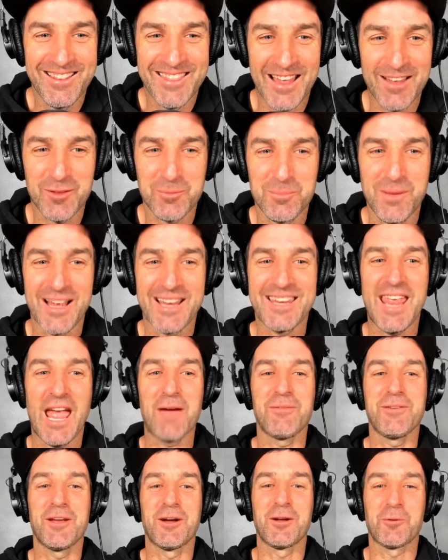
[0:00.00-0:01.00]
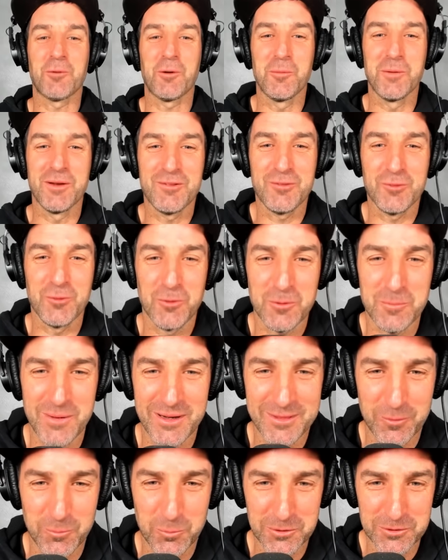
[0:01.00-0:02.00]
that's my caveat when we talk
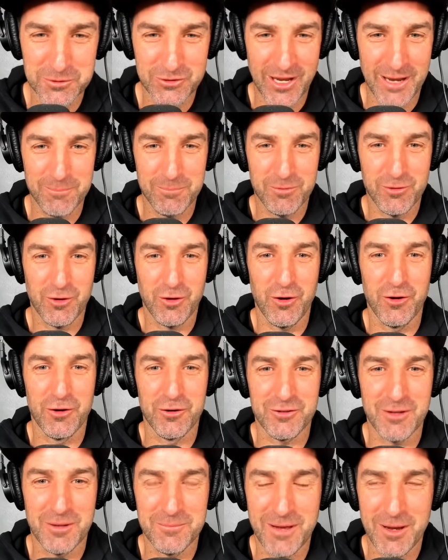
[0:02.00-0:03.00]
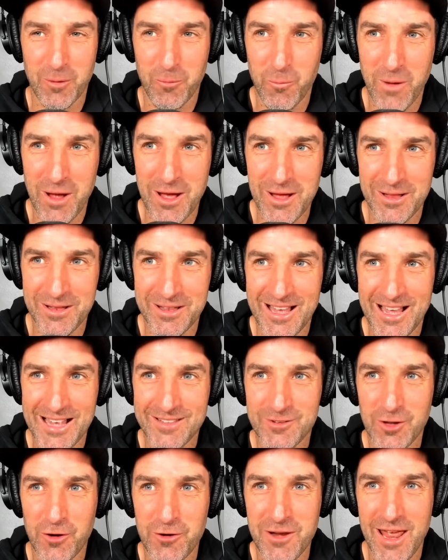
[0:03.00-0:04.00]
about the world champs curse. I'm like, well, I
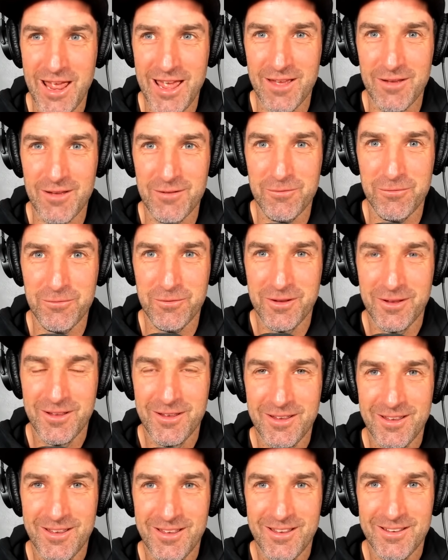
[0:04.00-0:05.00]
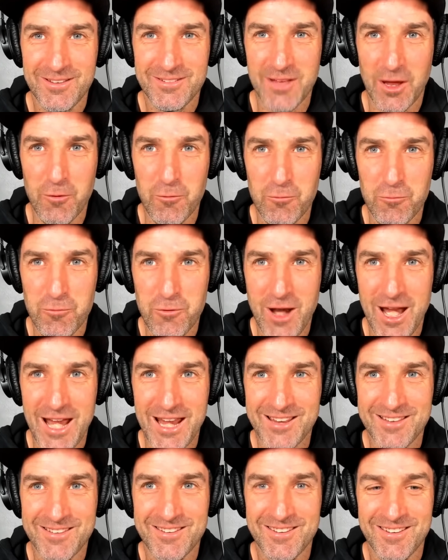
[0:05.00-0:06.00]
don't have
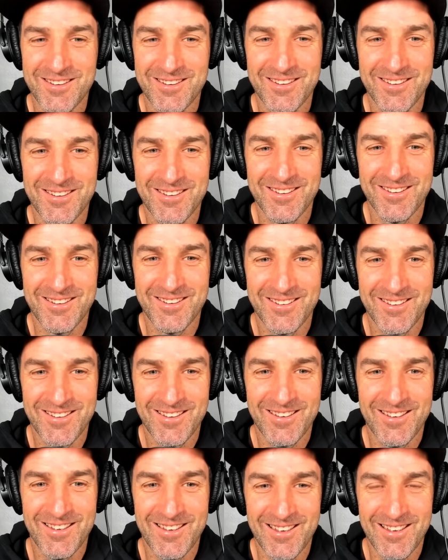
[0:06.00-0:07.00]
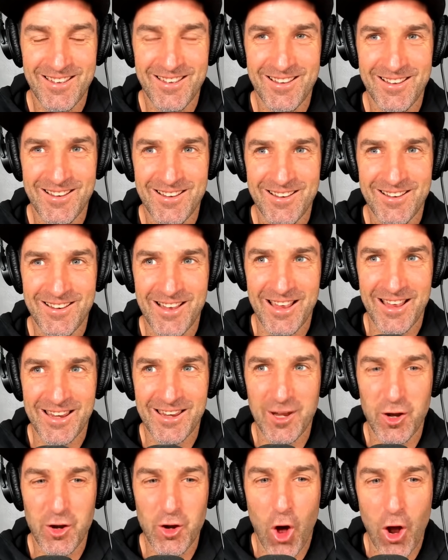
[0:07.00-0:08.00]
direct like
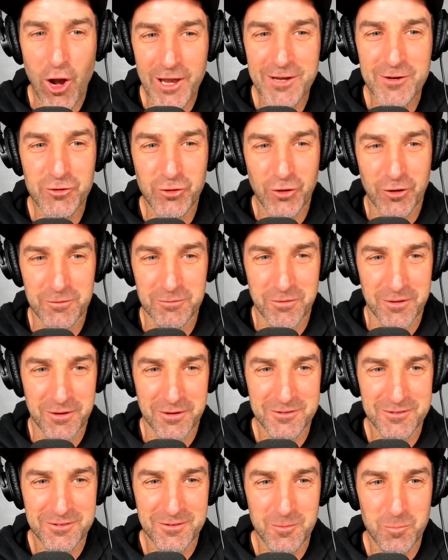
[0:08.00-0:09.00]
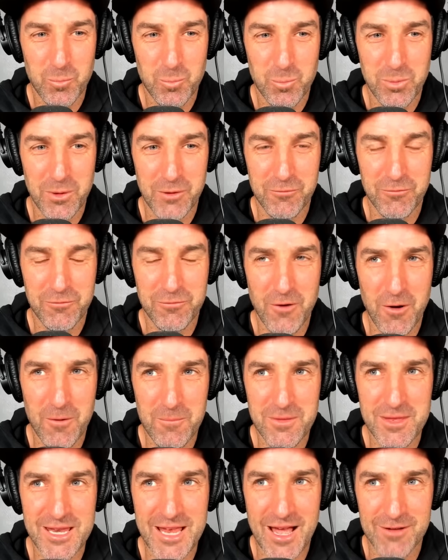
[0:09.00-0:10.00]
knowledge of this. But
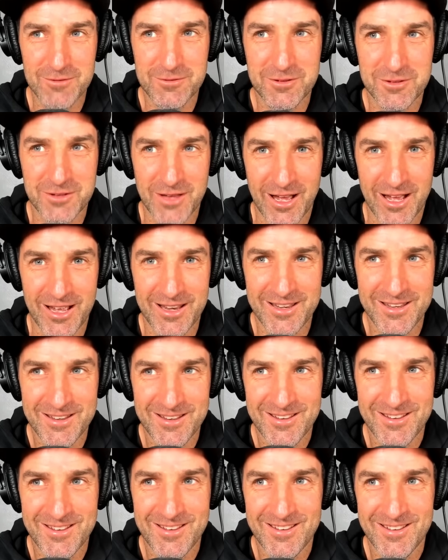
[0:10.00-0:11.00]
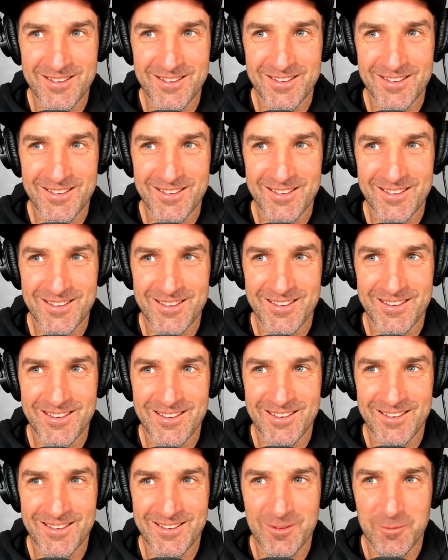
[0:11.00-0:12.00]
from the outside,
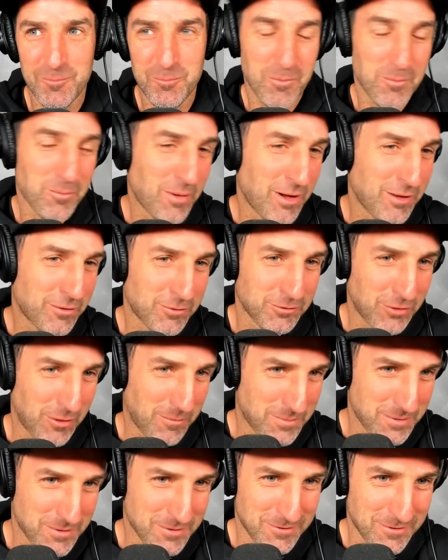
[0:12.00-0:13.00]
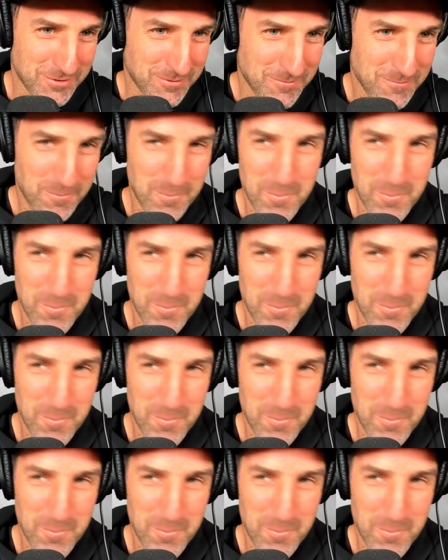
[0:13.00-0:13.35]
we might as well jump into it.